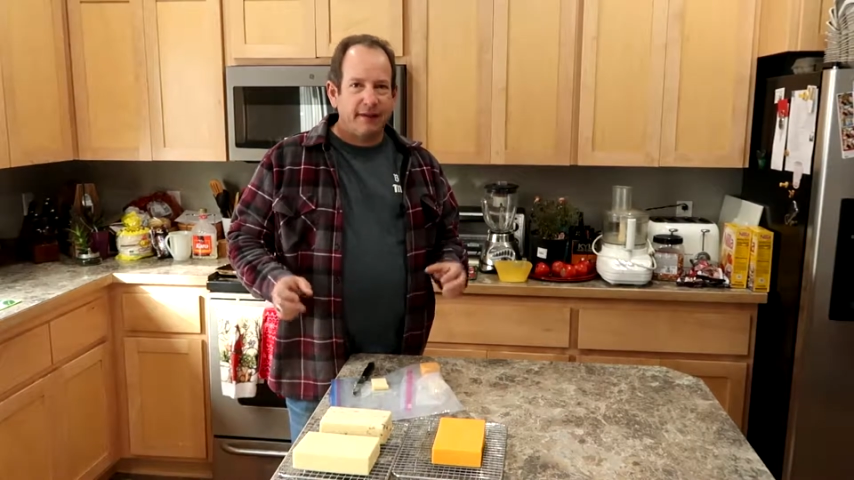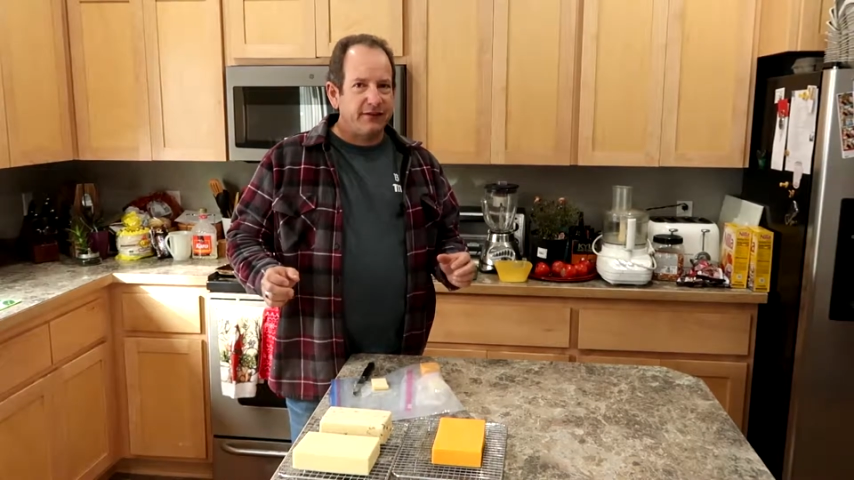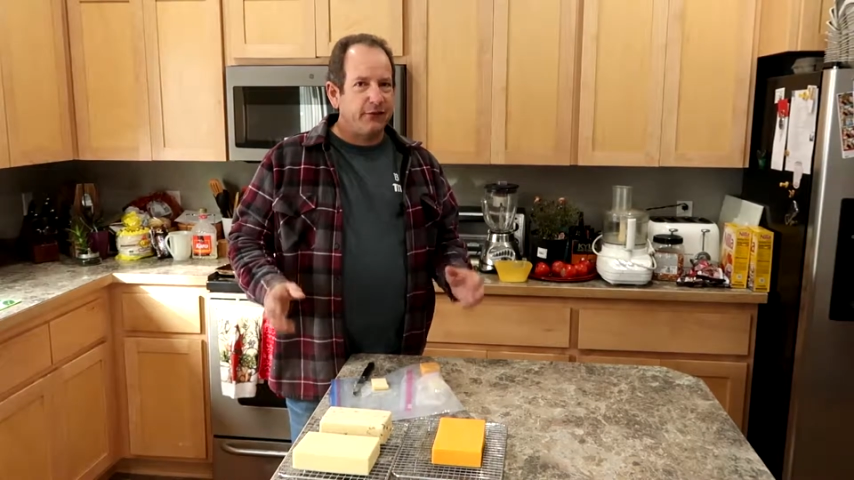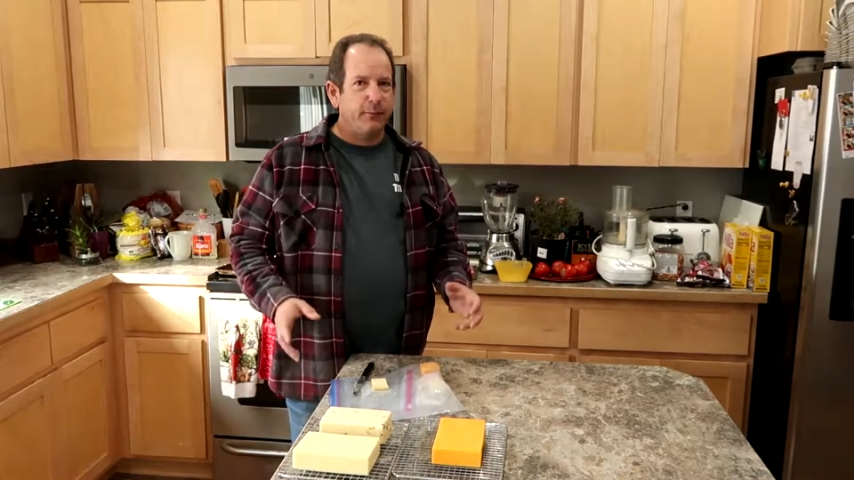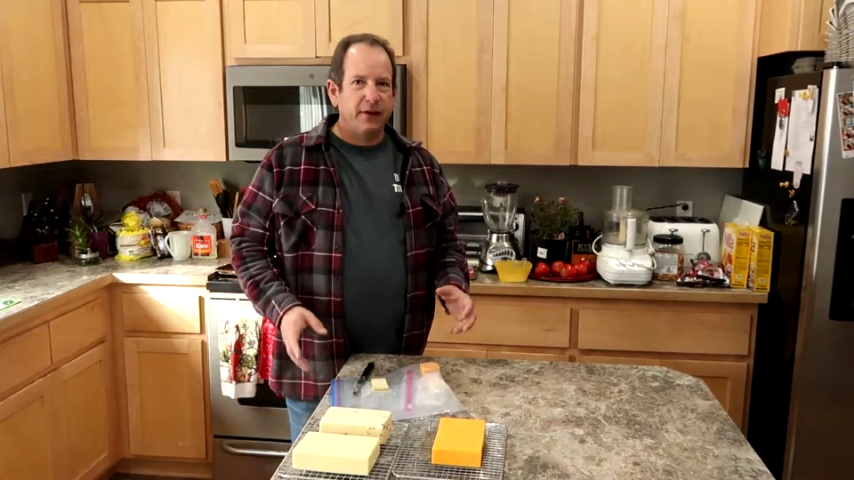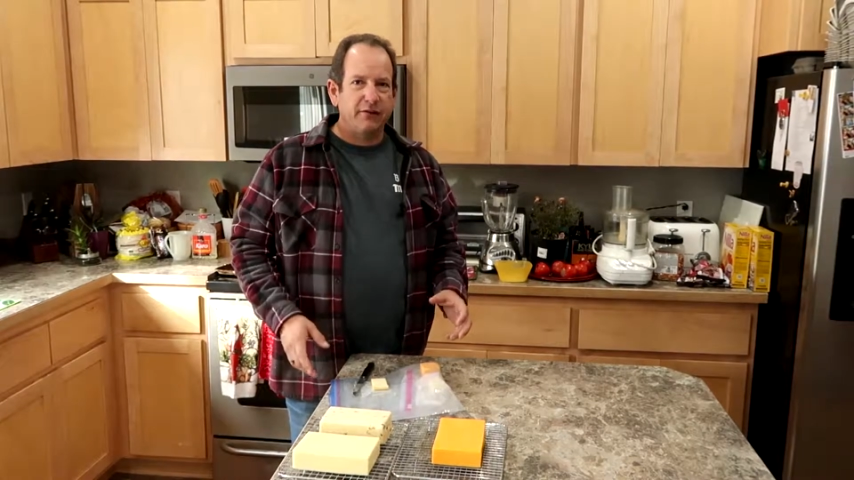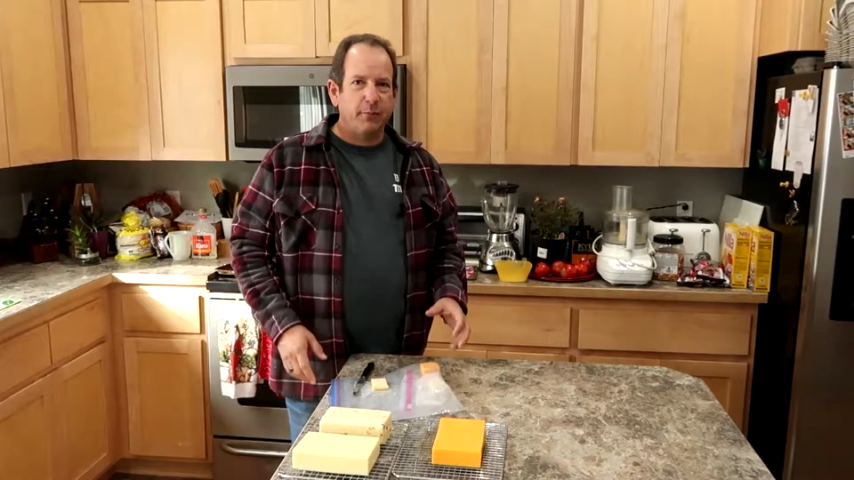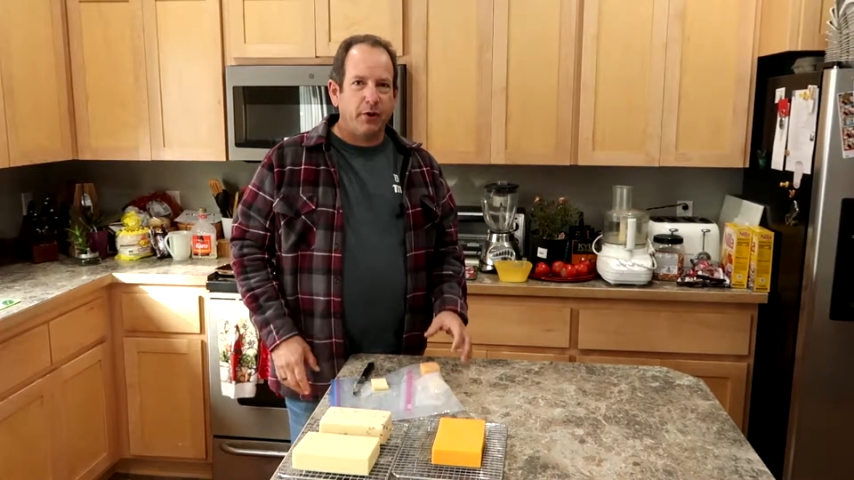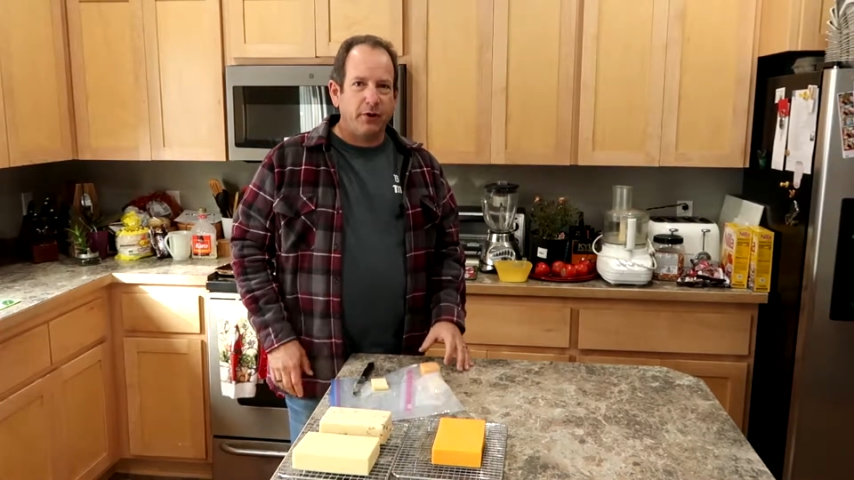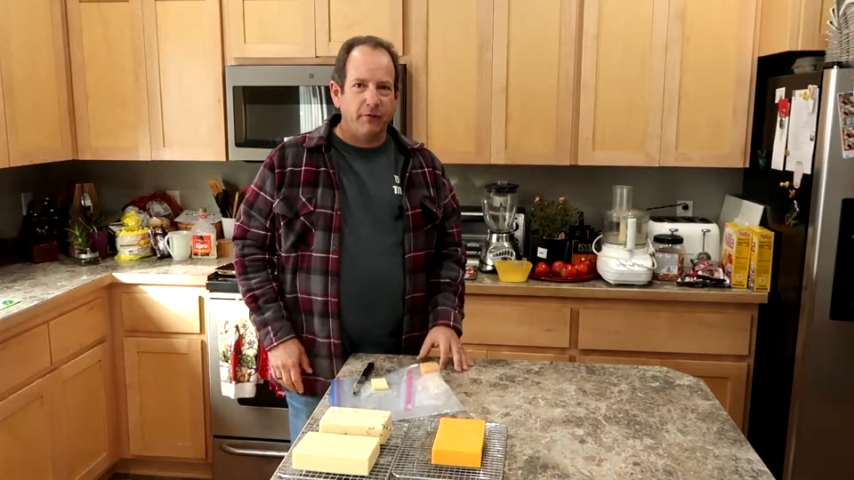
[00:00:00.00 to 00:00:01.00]
that's the best
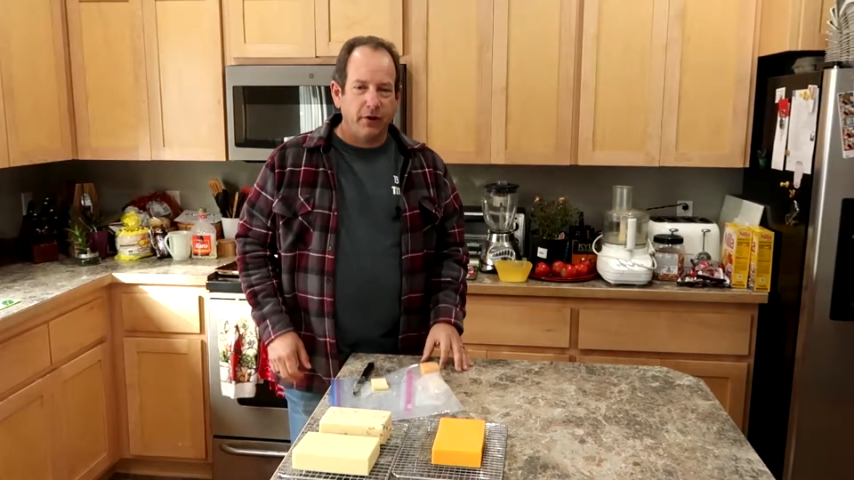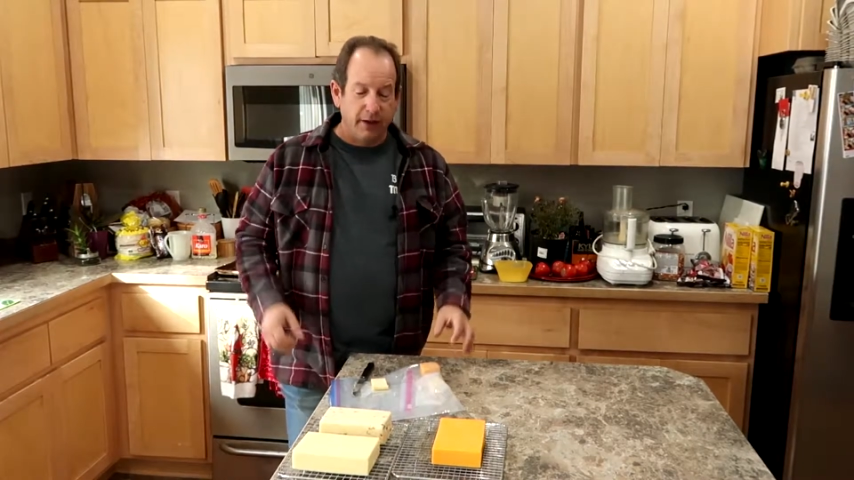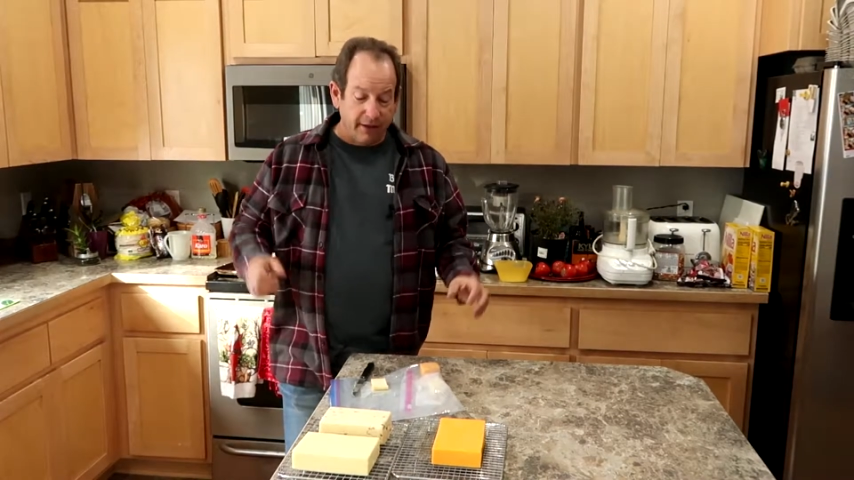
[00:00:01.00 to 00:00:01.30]
part of all.